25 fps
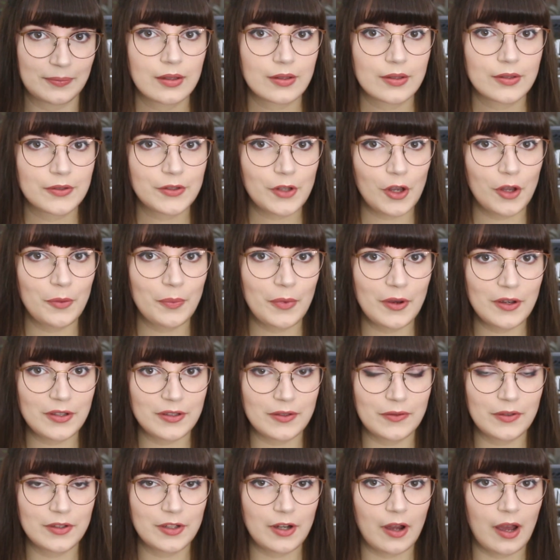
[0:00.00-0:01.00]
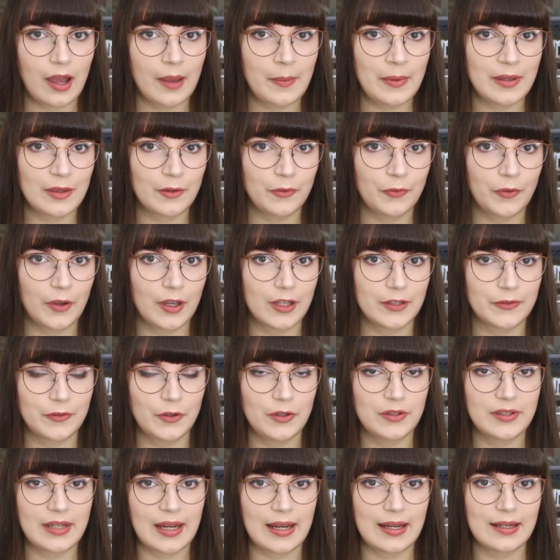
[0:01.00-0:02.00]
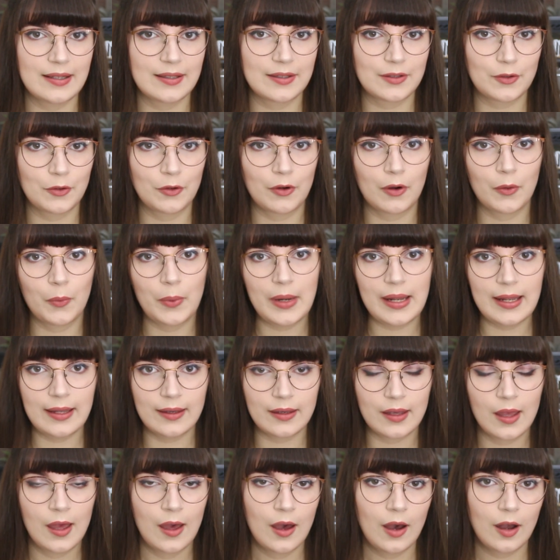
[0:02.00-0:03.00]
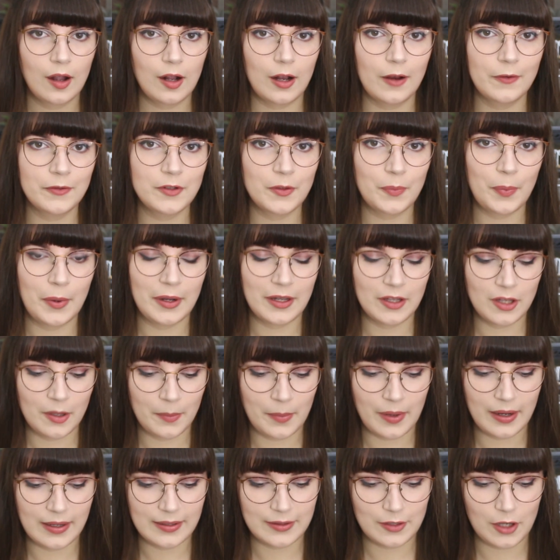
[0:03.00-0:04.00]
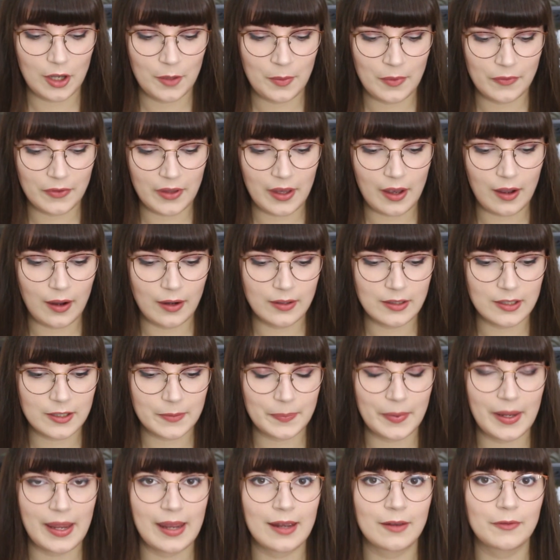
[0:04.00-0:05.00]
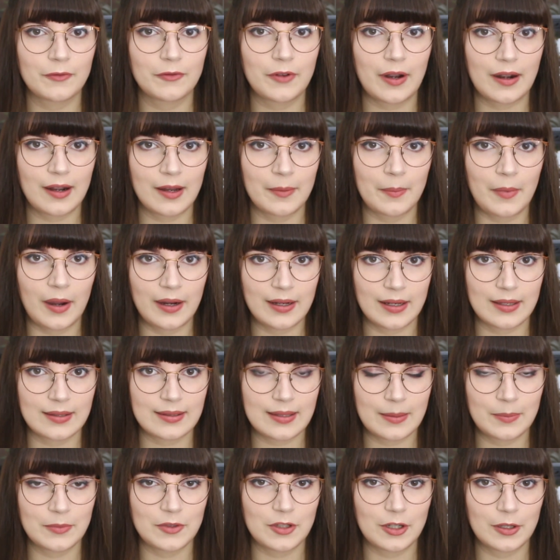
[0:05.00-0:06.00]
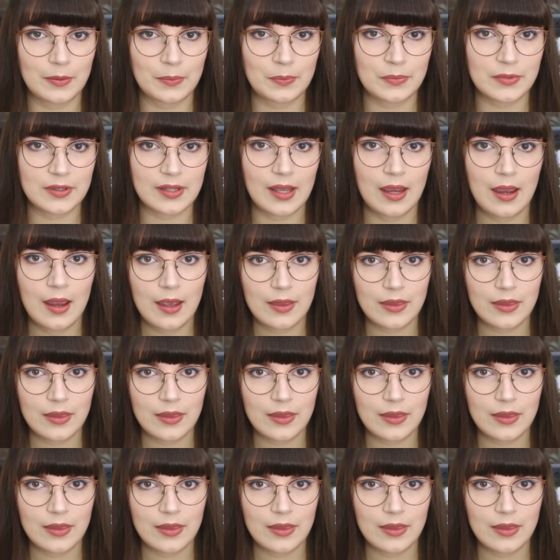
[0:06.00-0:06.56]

So most of the time in the first few days or a week after bringing your mice home, if they are displaying very minor symptoms,